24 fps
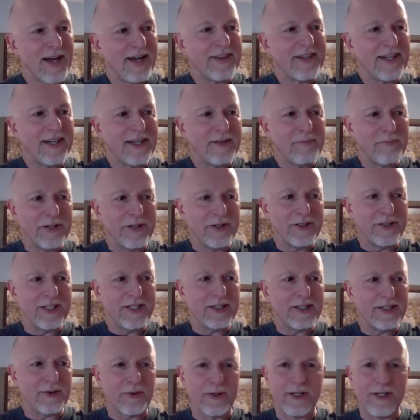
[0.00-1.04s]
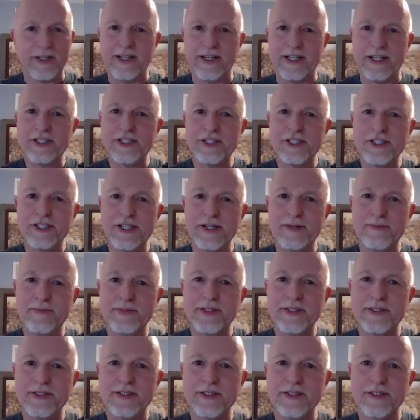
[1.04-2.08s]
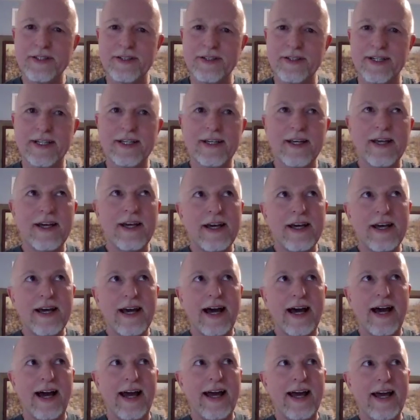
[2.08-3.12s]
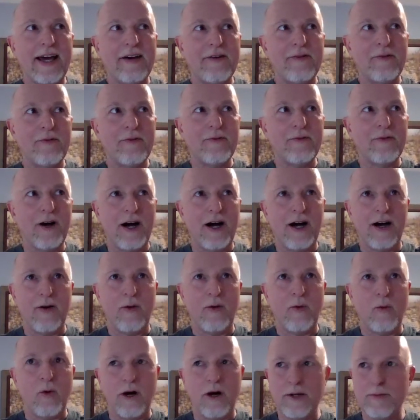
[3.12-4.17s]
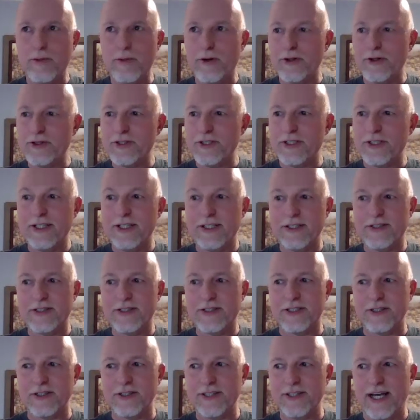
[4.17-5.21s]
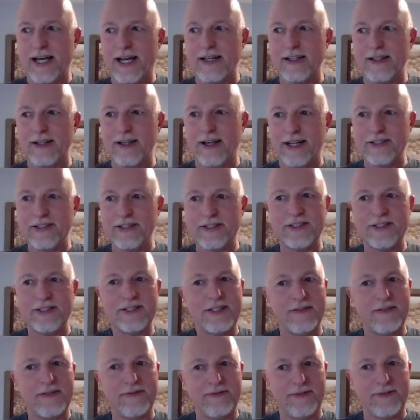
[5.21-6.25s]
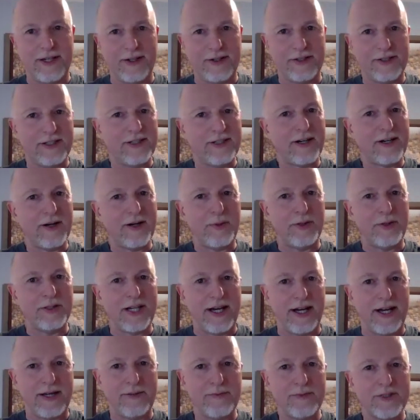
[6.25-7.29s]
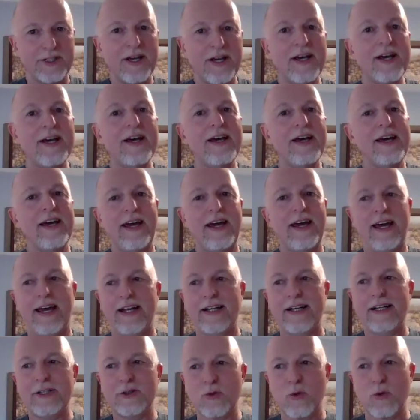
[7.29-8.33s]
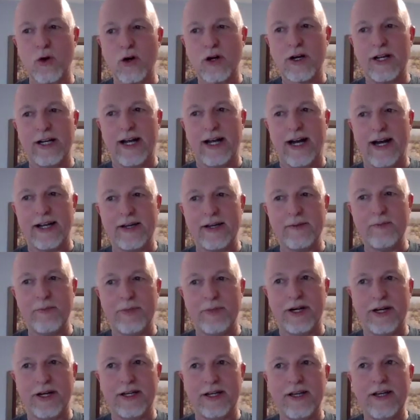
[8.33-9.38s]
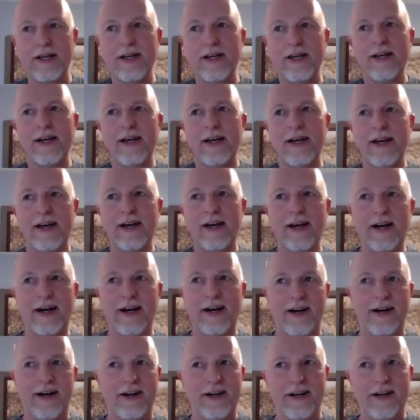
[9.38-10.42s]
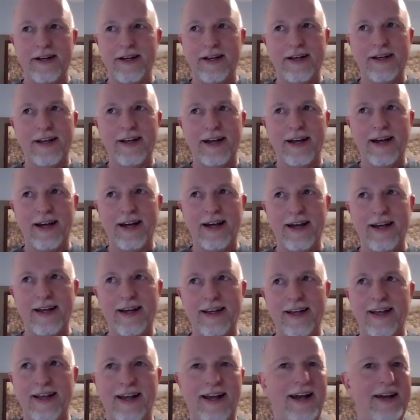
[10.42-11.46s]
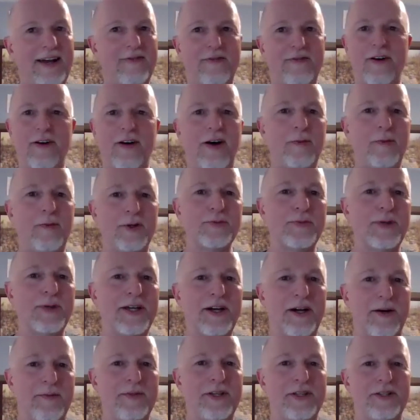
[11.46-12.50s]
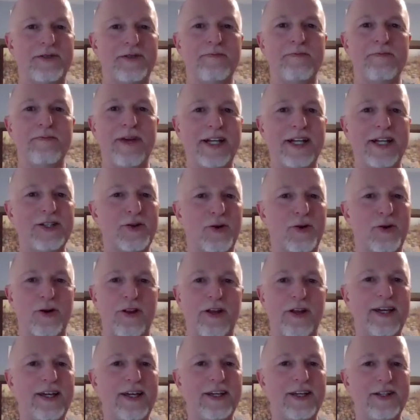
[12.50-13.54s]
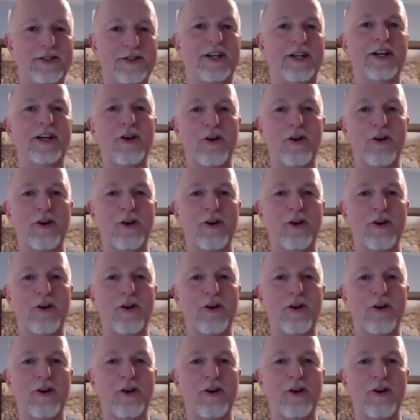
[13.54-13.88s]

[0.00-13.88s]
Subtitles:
I think building the relationships, like I have one person, he's still not licensed. He failed it a couple times and he's working on it, but I've almost become his mentor, like his